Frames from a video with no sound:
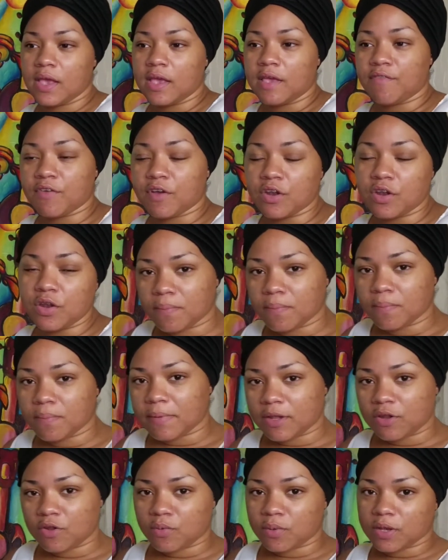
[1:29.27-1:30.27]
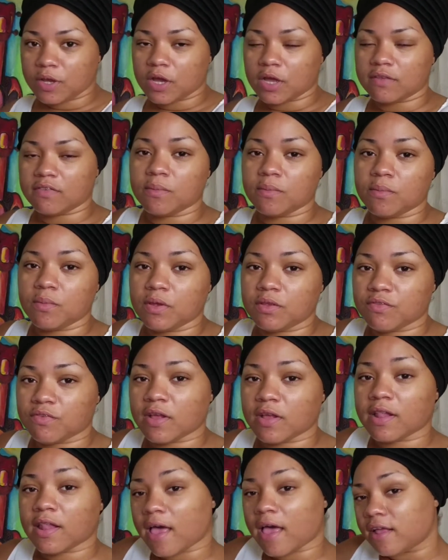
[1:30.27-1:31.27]
if you're going to be doing custom wigs
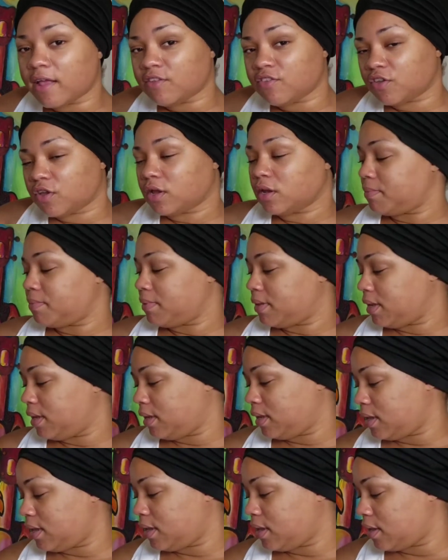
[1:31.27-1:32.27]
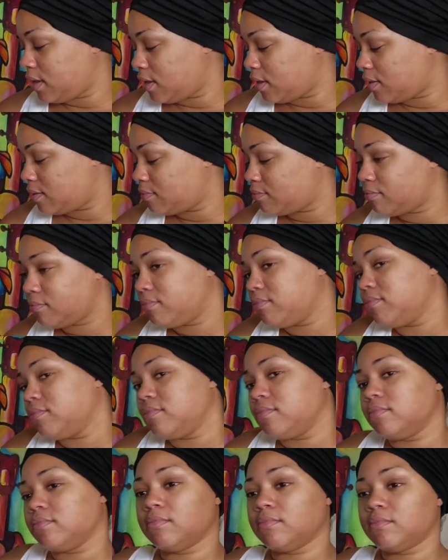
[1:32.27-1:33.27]
for clients you're going to be needing
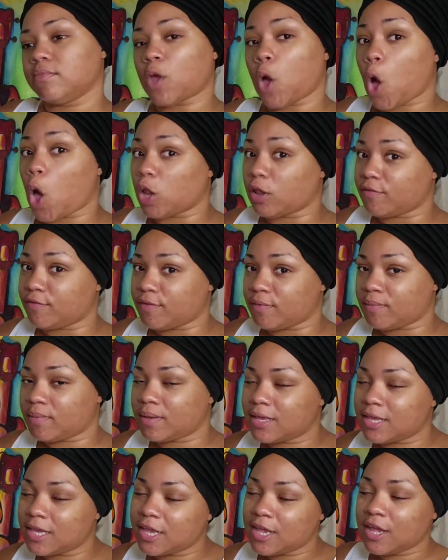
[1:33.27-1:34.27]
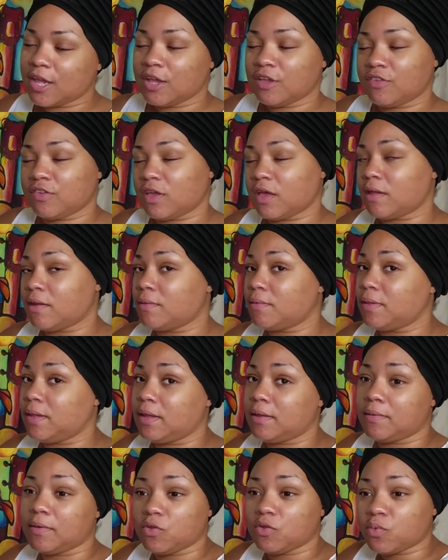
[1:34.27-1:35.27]
all of them. so you're going to
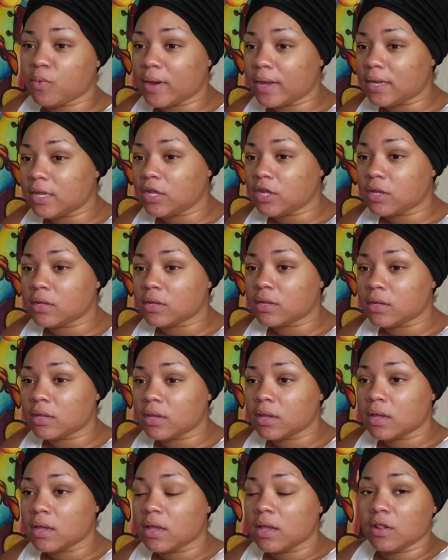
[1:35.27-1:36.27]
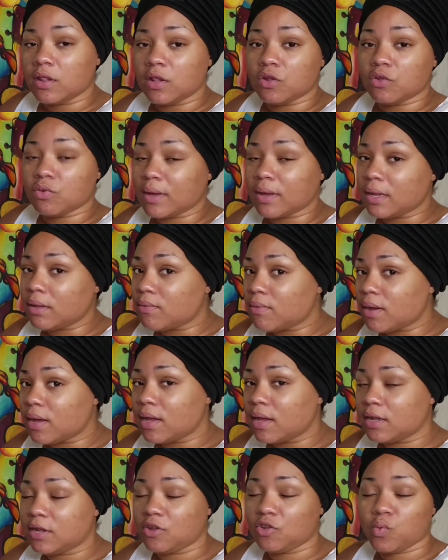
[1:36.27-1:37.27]
need the 20, the
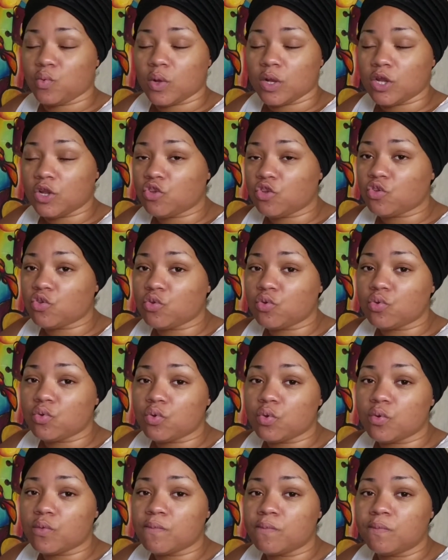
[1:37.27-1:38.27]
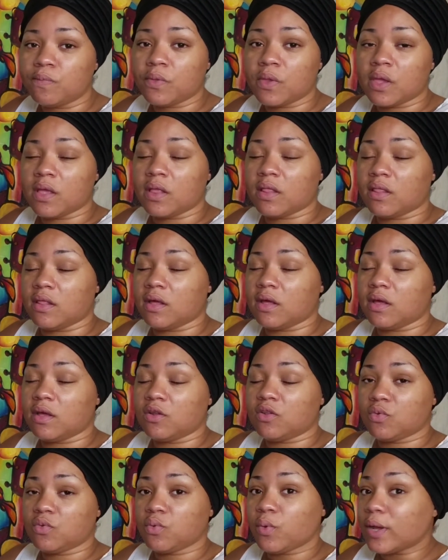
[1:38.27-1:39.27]
21, the 22,
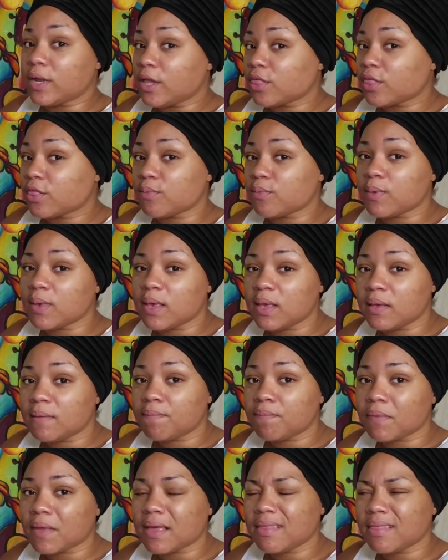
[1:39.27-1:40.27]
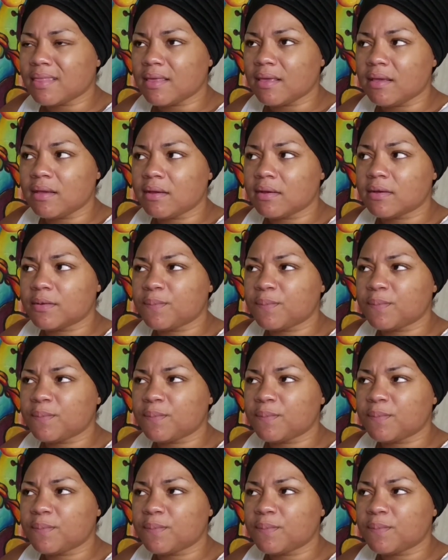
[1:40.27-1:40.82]
the 23. I think